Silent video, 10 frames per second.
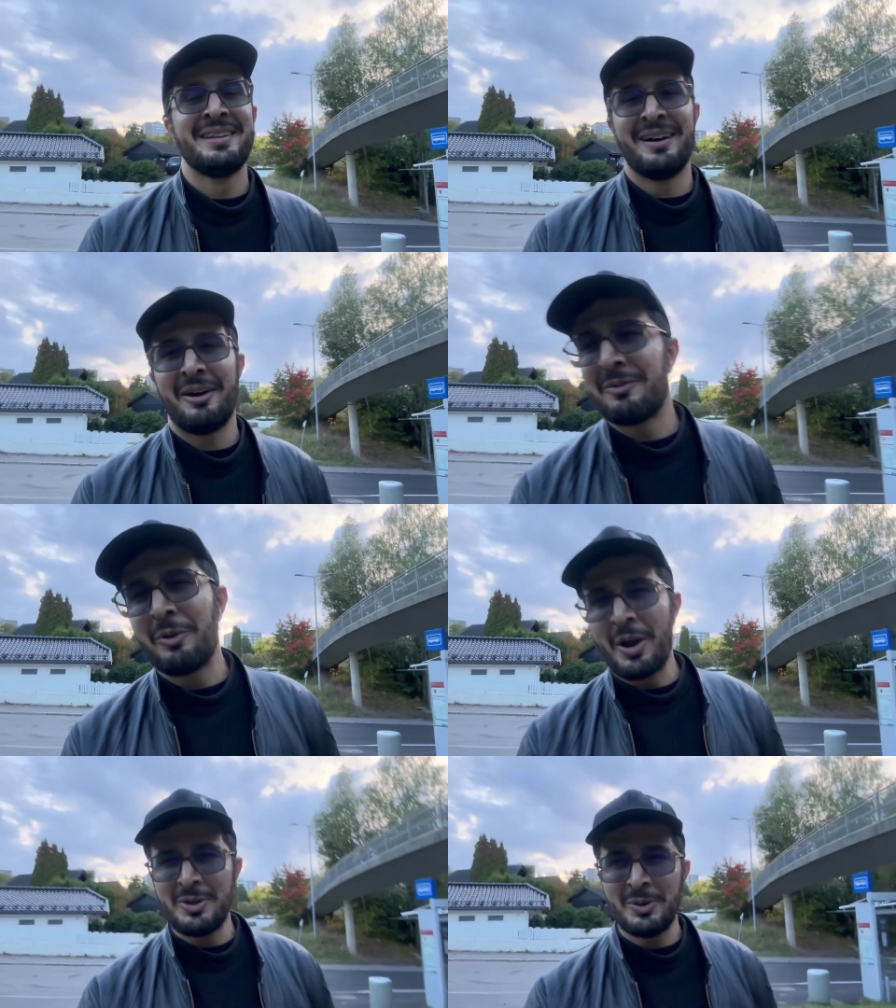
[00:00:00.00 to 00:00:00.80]
or
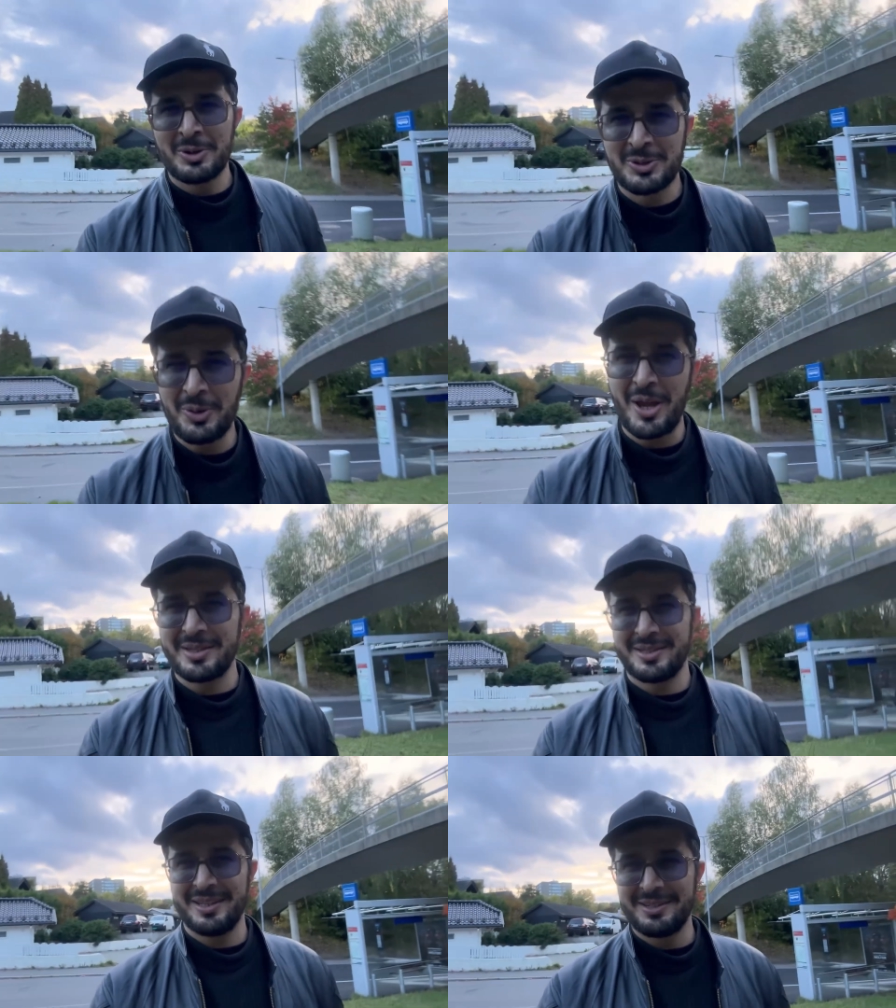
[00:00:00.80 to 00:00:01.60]
why you are so
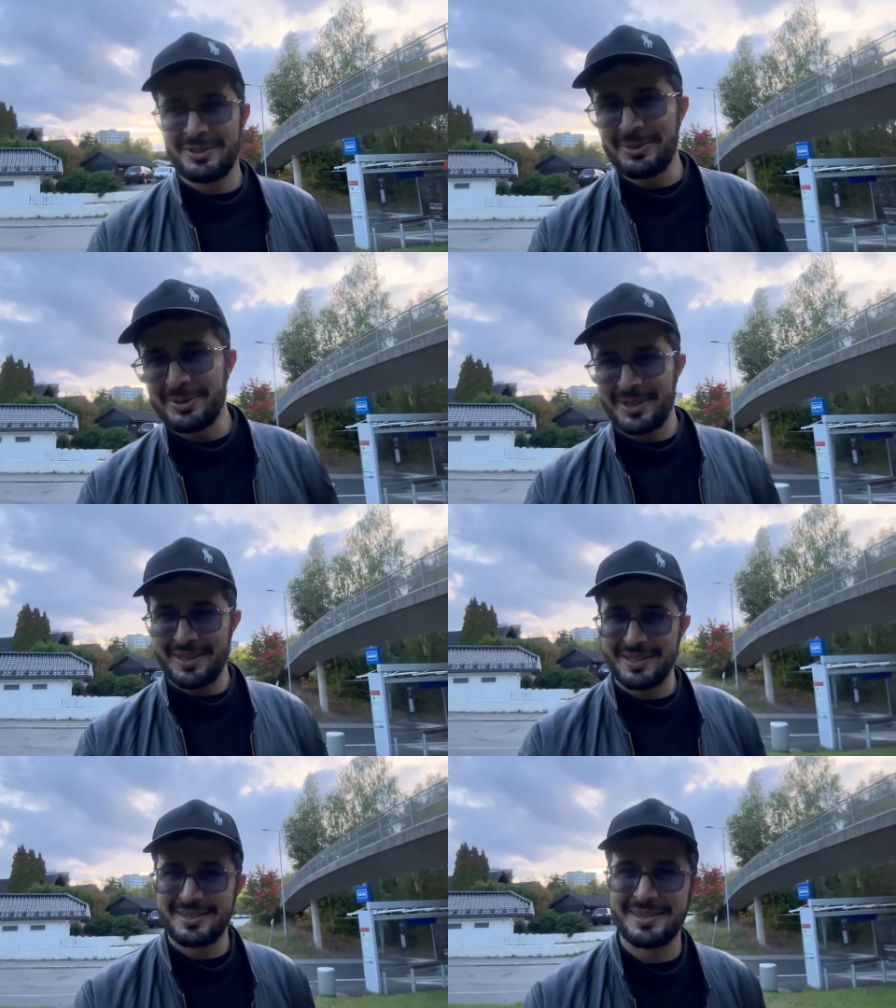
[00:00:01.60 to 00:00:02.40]
hesitant to
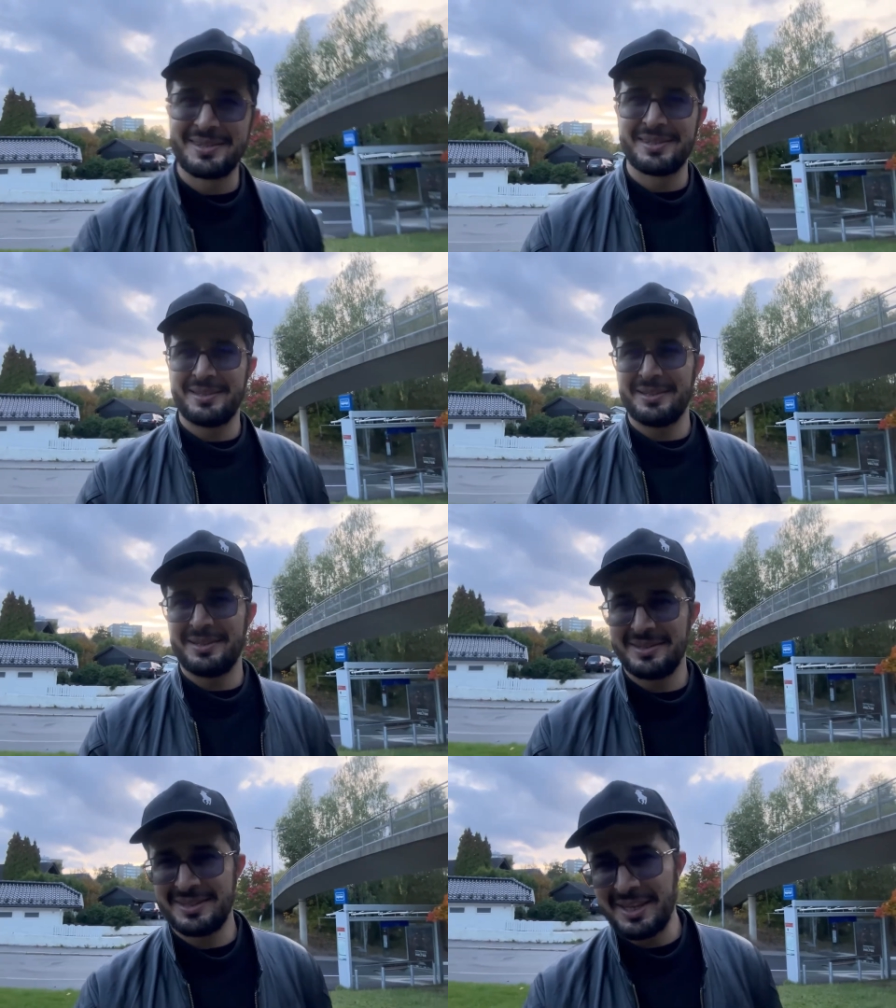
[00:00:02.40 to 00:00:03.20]
send this
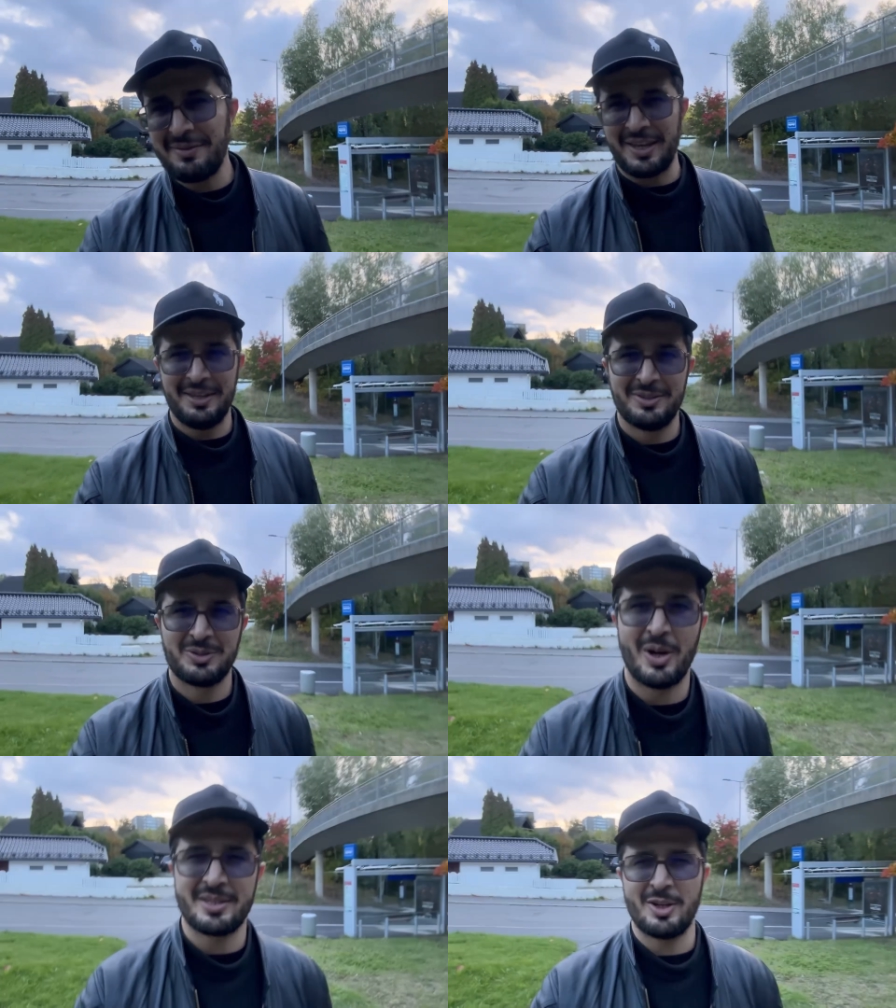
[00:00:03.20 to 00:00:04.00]
CV?
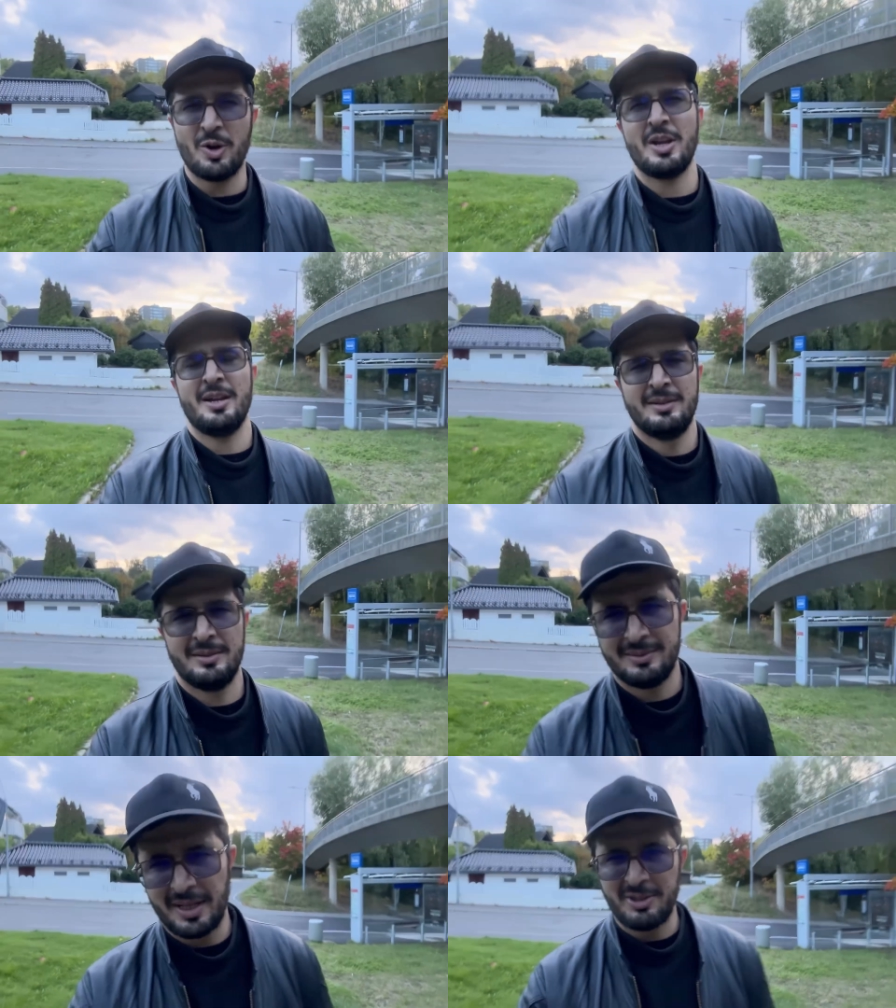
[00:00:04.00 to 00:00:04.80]
So I said, Okay,
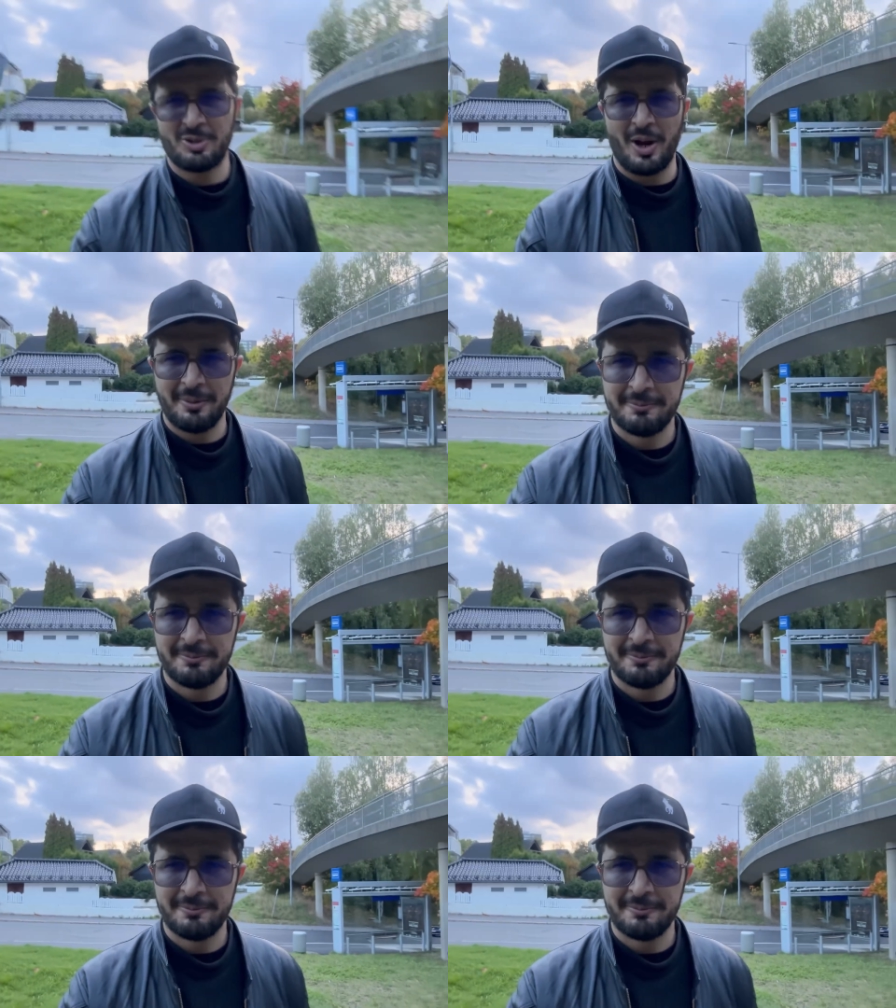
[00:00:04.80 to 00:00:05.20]
let me try.